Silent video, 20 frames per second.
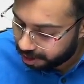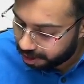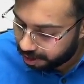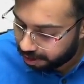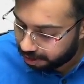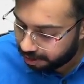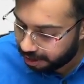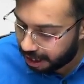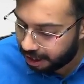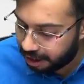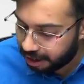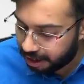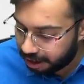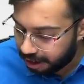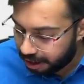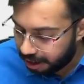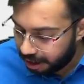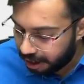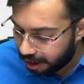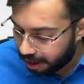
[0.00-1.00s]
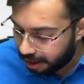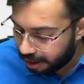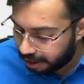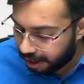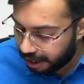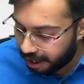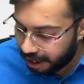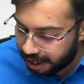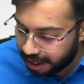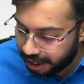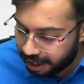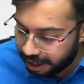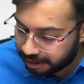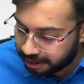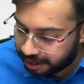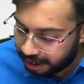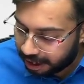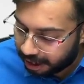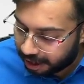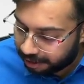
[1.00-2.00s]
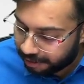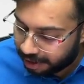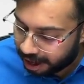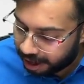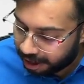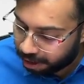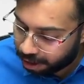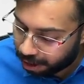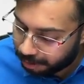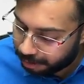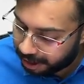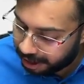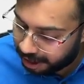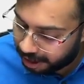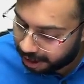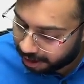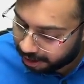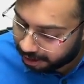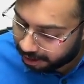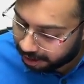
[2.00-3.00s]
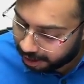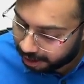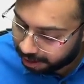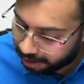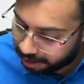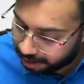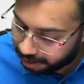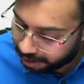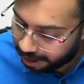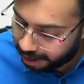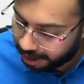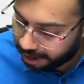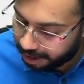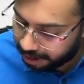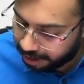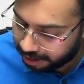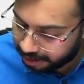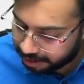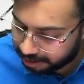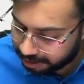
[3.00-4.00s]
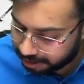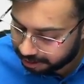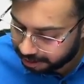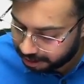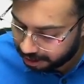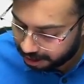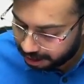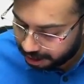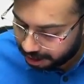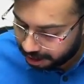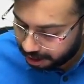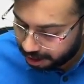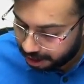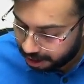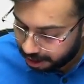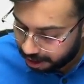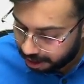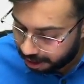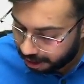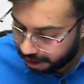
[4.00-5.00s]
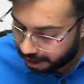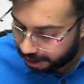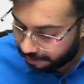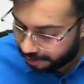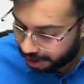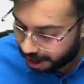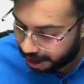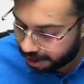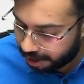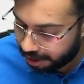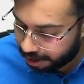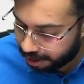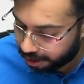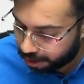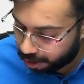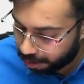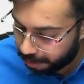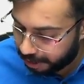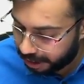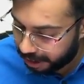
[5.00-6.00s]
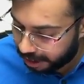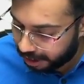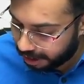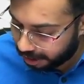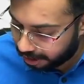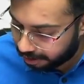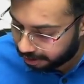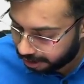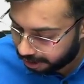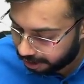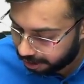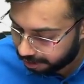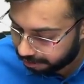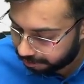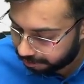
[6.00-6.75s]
then TDS required to be deducted. TDS required to be deducted